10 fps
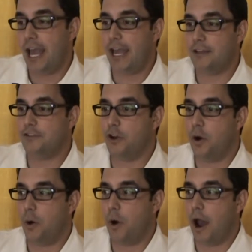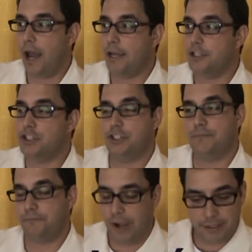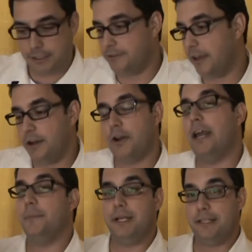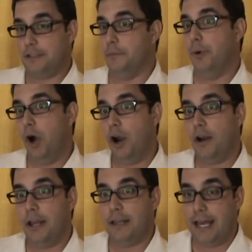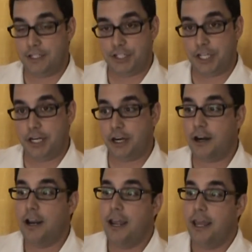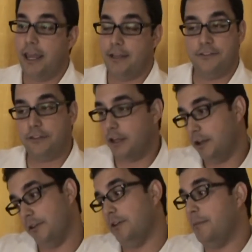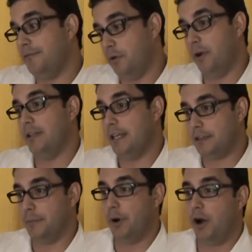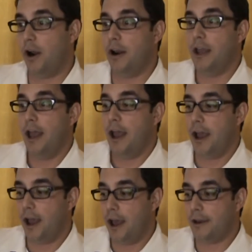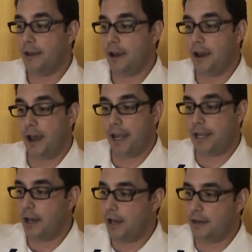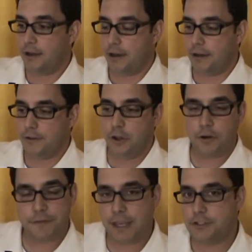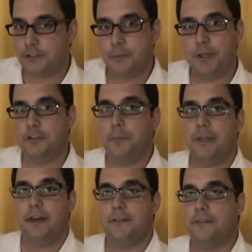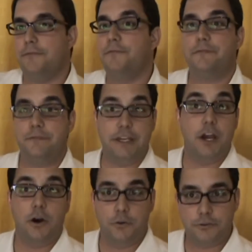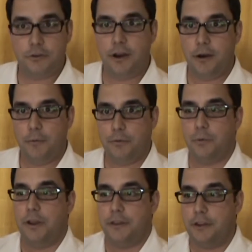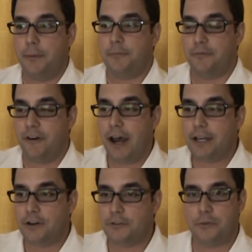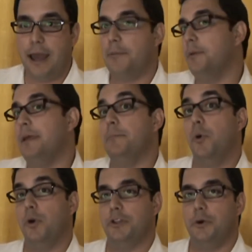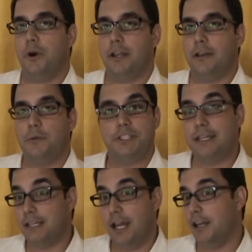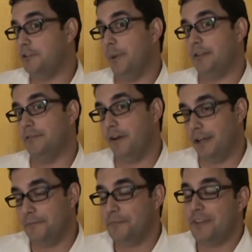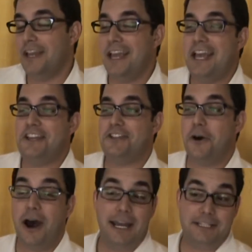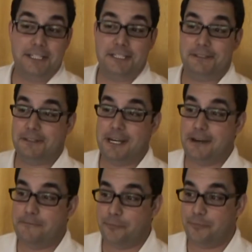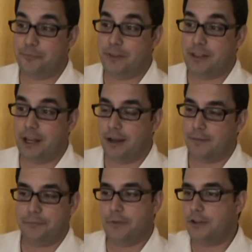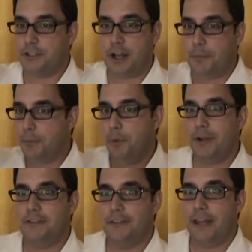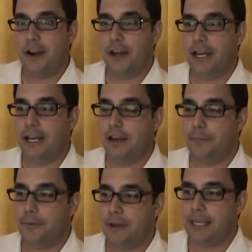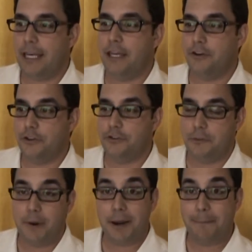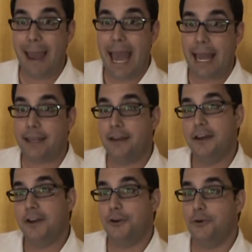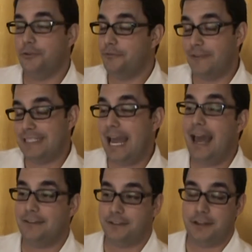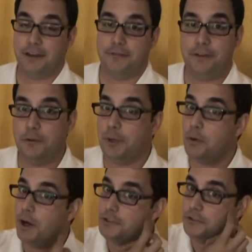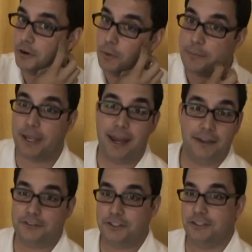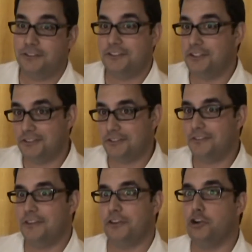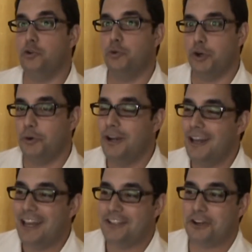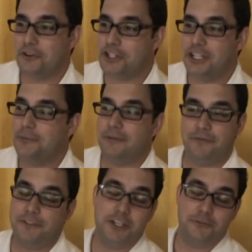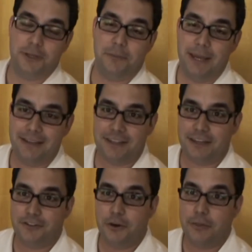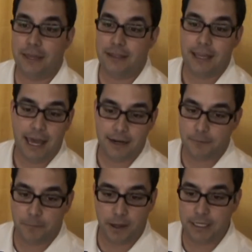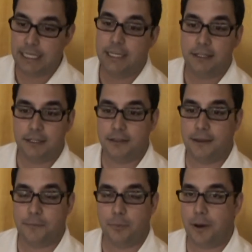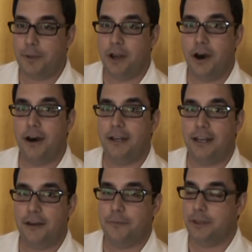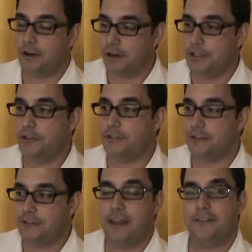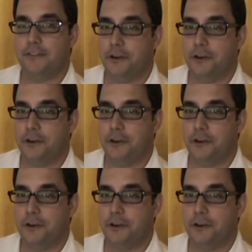And so I finally decided, okay, I'm going to take the bar last year and study all summer for it, take the bar, and I got a notification. Somebody told me that Fios uh, was one of the top providers, happened to be in Portland, Oregon, which I did not expect to find. So I just um, got, touched a couple points in there and ended up uh, getting introduced to Mary Mack, who's fantastic. And if anybody watches our webcast, she's she's the guru. So she's been she's been amazing. So they had a, a need and, and, brought me on, and I've been there a year since.